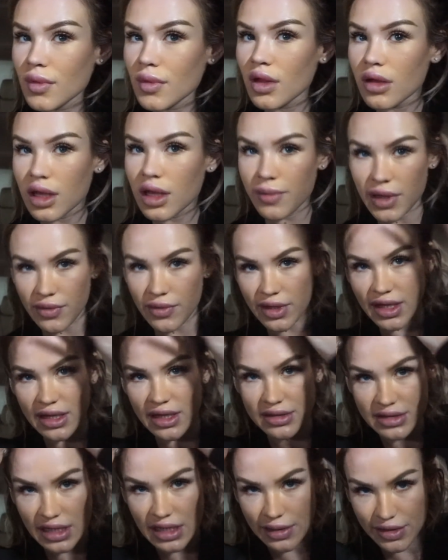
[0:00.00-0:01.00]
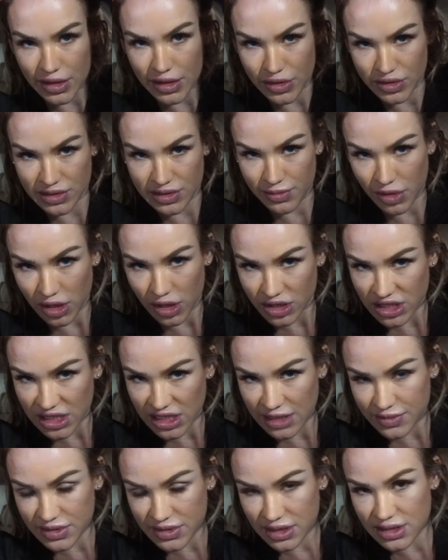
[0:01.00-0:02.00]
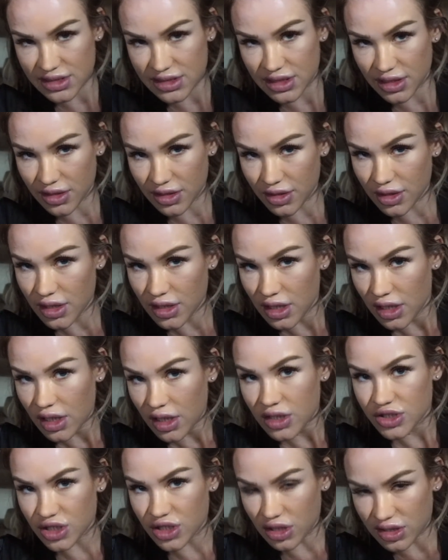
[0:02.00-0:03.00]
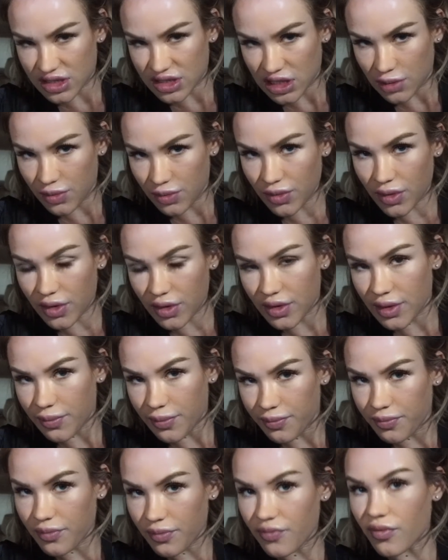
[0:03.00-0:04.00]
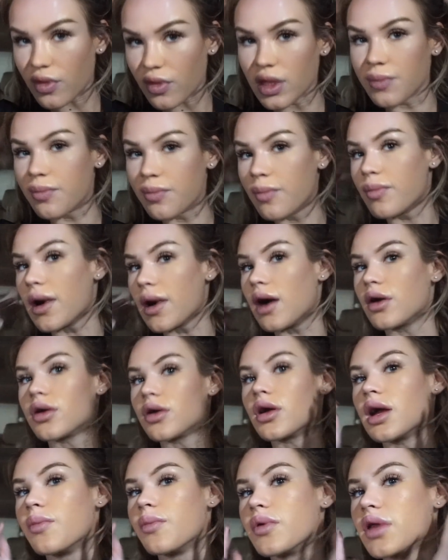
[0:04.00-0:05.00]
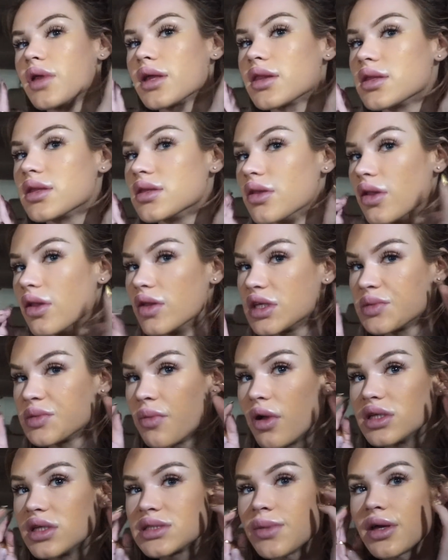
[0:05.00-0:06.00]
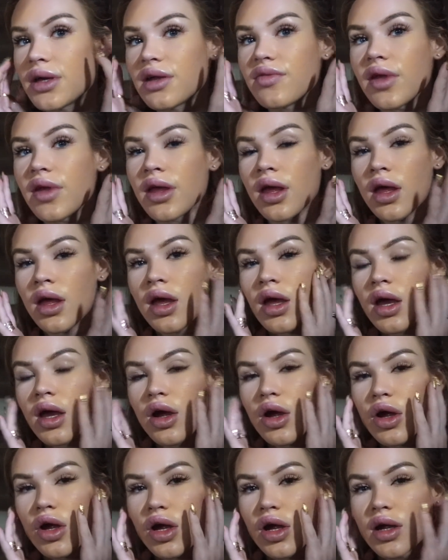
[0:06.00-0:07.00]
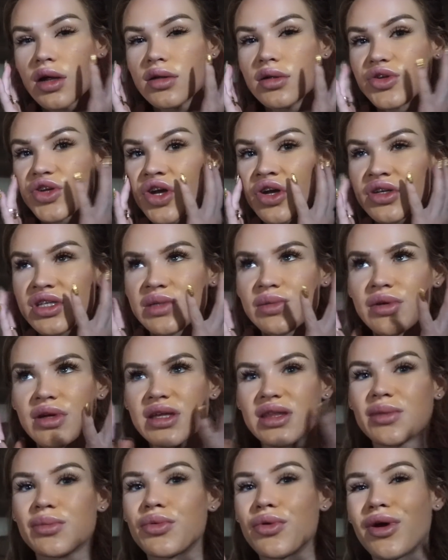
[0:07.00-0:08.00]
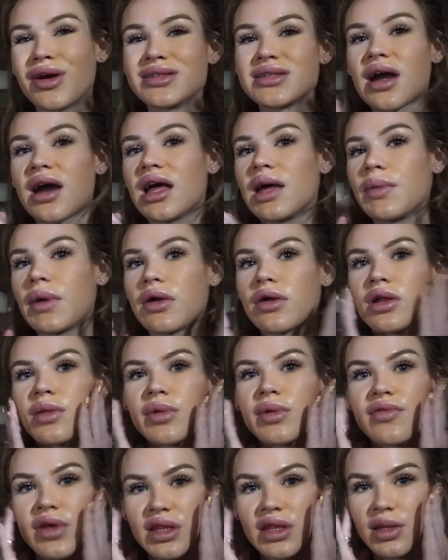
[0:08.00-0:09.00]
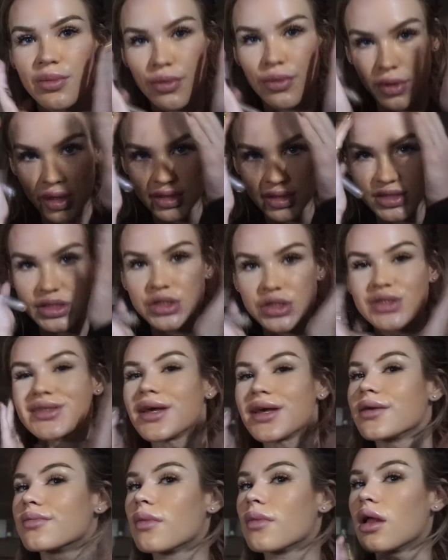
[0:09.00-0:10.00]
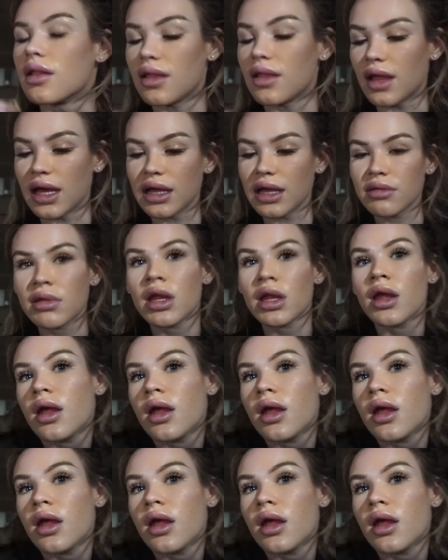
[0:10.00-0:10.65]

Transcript: Okay, by the way, again, I use the Marc Jacobs concealer, Charlotte Tilbury like powder. I put like the smallest amount of like her Charlotte Tilbury like the bronze highlight powder, a little bit like the bronzer, just like a light.